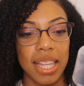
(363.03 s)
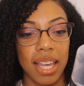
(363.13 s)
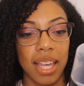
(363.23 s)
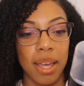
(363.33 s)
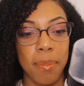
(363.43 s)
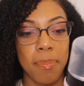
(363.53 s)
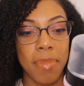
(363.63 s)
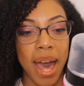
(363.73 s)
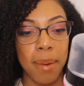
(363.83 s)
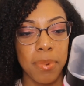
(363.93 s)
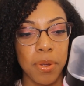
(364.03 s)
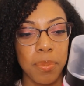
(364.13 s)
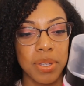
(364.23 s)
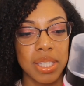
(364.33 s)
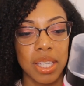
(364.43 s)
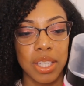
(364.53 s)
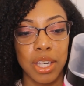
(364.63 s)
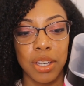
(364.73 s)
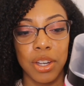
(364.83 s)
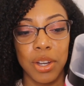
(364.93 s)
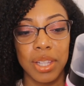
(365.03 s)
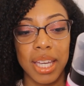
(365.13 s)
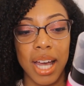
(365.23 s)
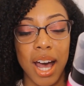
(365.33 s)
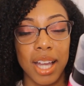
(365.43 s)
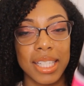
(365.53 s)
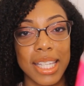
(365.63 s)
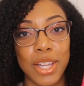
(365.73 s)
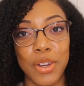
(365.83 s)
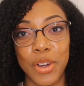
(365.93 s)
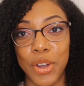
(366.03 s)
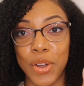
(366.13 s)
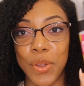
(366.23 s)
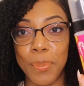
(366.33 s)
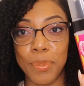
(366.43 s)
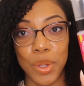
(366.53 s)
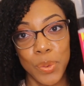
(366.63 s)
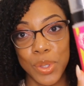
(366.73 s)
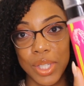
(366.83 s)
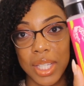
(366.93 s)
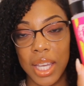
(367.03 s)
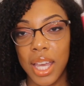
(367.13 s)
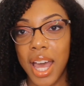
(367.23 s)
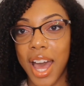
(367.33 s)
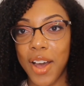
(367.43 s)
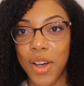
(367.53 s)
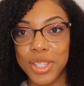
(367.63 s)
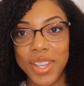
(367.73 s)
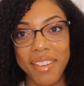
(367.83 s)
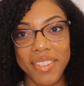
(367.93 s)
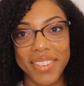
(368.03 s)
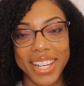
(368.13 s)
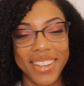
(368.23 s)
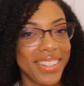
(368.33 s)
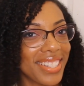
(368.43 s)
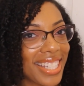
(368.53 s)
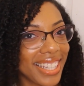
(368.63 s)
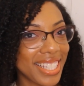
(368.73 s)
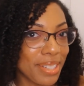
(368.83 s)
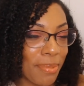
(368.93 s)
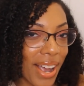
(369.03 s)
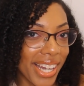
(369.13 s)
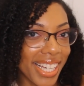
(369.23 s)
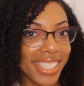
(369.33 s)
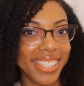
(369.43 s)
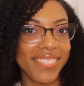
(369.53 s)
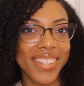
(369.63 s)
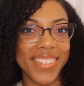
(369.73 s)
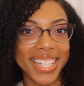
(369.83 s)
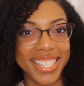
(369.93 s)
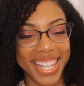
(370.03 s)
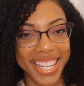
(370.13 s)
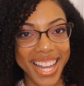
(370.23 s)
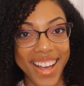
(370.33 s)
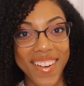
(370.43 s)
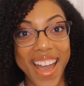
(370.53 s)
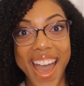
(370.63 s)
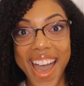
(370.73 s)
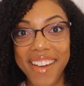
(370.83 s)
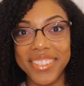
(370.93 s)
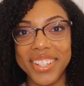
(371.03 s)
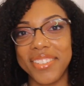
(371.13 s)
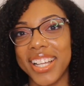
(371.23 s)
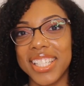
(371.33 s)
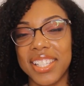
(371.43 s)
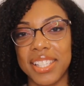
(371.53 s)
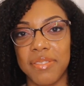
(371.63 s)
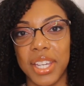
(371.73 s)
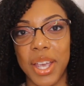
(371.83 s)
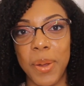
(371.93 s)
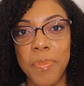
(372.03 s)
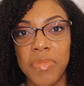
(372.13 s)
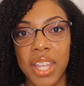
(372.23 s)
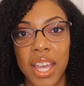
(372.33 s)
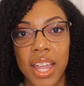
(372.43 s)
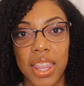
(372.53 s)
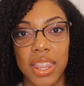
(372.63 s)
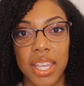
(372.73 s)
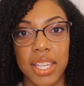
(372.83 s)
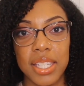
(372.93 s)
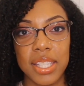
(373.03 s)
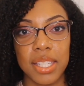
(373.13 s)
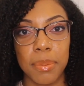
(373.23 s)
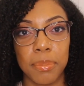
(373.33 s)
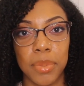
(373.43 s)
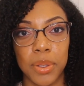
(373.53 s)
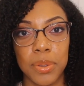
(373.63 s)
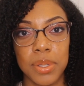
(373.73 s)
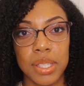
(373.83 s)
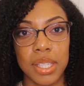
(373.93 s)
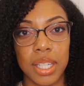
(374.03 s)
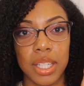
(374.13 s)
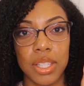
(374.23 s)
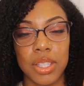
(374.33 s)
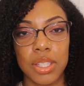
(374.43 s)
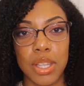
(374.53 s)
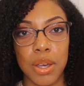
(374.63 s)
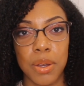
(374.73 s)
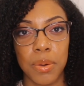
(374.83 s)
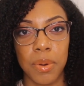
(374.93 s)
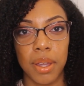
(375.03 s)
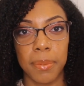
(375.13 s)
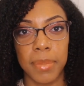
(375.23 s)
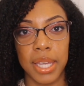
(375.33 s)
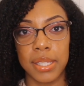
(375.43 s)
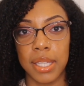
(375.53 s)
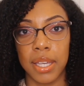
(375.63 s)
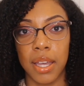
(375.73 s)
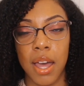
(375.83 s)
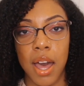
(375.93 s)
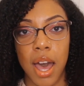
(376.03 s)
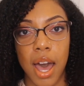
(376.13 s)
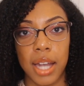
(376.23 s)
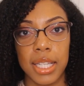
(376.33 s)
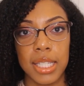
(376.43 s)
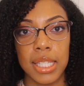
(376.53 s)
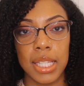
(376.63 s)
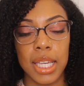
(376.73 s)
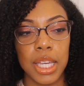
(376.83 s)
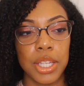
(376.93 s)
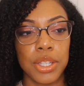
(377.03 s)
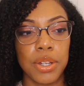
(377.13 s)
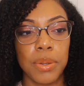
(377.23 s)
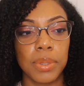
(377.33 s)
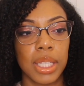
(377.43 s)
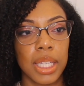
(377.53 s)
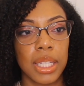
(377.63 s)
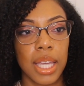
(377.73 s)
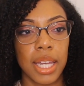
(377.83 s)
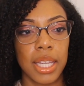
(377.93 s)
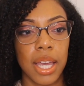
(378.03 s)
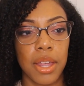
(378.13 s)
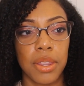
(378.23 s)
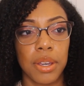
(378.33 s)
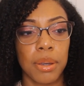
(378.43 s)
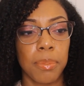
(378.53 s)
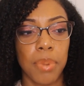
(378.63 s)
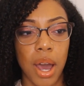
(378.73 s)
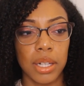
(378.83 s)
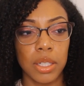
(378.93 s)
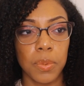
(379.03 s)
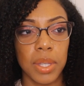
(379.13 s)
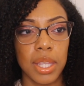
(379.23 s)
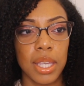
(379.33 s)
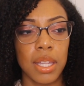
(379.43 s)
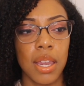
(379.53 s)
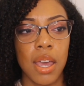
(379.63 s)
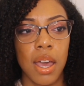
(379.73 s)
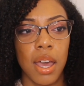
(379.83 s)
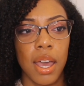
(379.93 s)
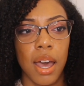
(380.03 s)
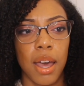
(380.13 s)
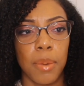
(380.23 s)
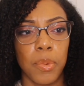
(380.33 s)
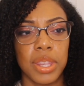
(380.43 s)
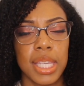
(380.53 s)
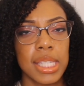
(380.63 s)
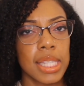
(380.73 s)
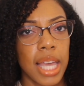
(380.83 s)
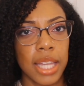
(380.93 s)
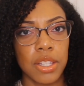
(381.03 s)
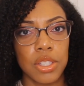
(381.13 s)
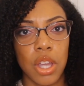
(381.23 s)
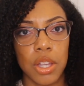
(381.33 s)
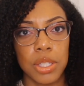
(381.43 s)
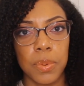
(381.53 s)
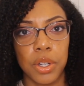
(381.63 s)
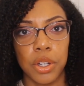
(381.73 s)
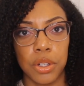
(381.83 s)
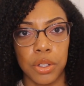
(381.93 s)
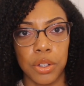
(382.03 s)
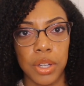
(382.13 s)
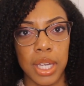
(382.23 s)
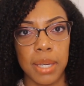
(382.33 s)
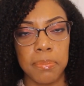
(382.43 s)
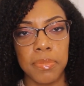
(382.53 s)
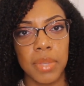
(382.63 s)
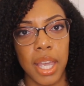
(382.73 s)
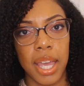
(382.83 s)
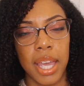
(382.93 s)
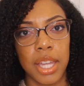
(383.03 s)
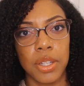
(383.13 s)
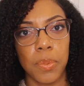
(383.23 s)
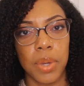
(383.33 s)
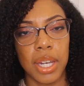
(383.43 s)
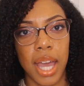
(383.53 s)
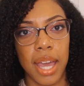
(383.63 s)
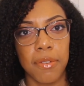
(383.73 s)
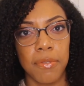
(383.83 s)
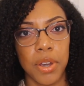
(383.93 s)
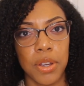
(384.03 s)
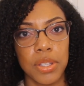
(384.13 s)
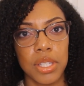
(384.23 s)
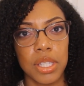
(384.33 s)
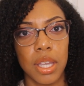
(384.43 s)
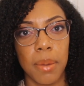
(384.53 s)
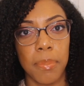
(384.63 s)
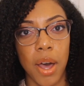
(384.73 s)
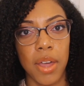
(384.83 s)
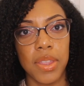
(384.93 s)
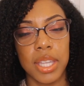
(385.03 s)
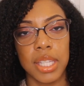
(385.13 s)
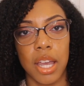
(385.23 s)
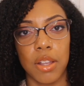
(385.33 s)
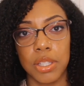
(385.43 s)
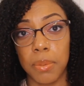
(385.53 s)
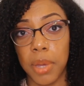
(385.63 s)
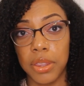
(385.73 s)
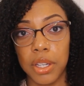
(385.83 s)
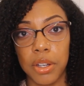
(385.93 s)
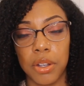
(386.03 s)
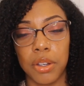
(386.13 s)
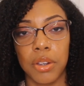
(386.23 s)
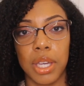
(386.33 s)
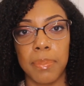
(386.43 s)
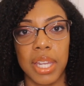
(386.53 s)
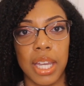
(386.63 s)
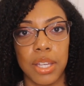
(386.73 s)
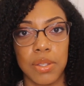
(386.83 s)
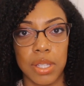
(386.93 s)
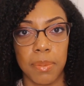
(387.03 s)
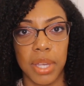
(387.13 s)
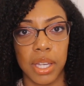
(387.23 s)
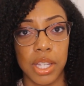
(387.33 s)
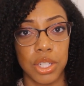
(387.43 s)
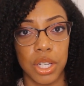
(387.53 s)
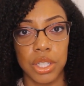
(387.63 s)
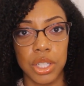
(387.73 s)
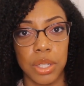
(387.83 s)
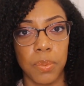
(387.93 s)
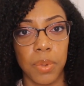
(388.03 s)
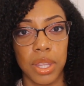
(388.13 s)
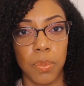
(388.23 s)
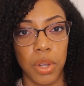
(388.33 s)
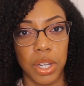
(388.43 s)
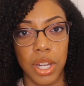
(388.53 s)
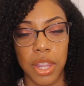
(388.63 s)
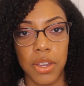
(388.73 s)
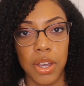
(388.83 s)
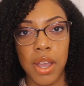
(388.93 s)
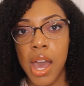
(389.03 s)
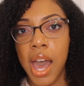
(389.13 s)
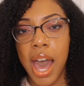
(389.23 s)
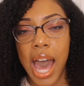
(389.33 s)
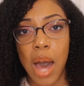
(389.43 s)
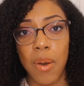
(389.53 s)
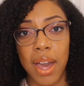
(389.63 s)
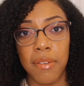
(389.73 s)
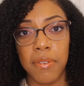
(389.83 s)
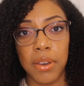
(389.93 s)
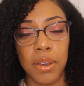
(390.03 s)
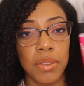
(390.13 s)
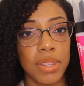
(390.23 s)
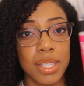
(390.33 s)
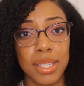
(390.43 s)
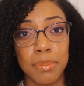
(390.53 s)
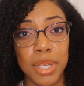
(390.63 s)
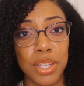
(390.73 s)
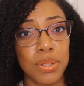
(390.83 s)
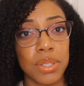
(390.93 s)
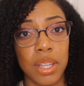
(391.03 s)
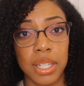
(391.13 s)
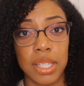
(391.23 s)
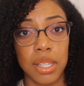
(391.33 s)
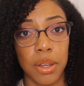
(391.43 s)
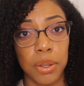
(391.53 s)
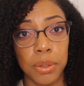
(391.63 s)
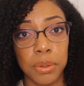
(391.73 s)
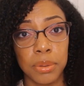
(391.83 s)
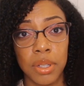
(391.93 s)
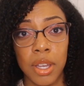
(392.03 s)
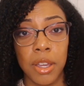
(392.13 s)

the BABASSU Brazilian Curly Cocktail Curl Mousse. I also have a video using this product if you want to check it out after you watch this video. This mousse is so amazing. Honestly, you don't need any other product with it. With this line, there's also a curl cream, and when I first bought this, I also bought the curl cream and I use them in conjunction with one another. However, this can be used on its own